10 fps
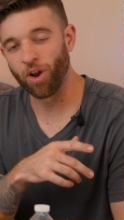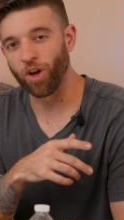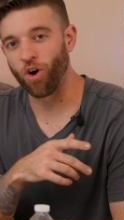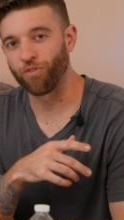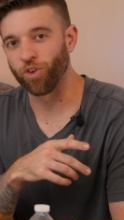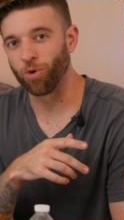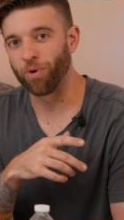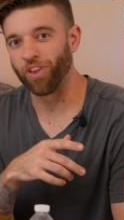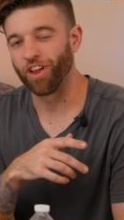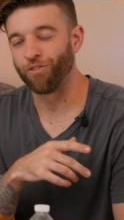going to go off a little
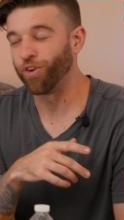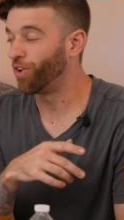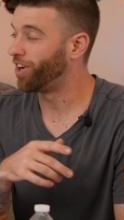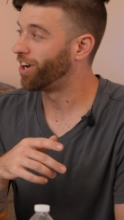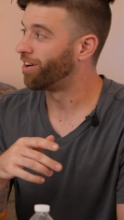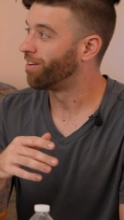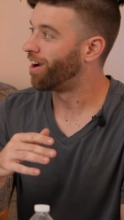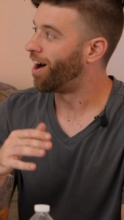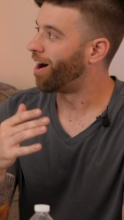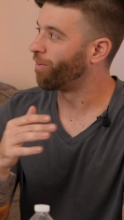bit on left field here.
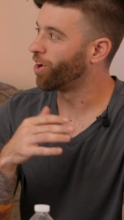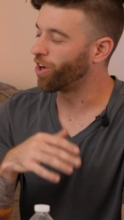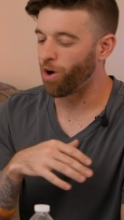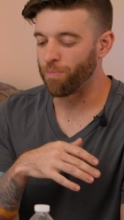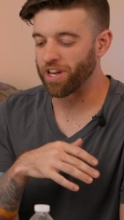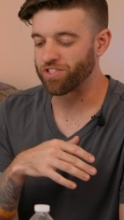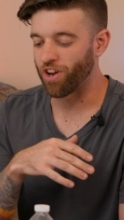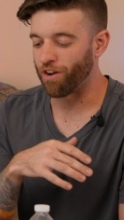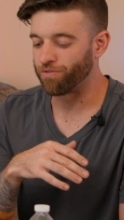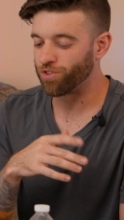I'm going to go based
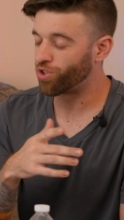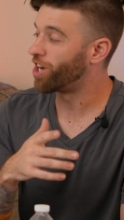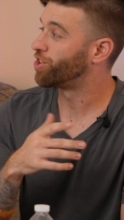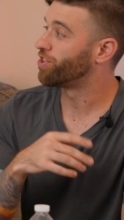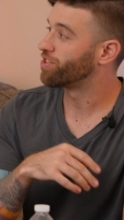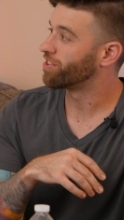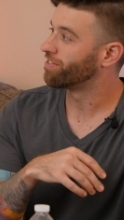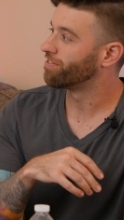off treasures.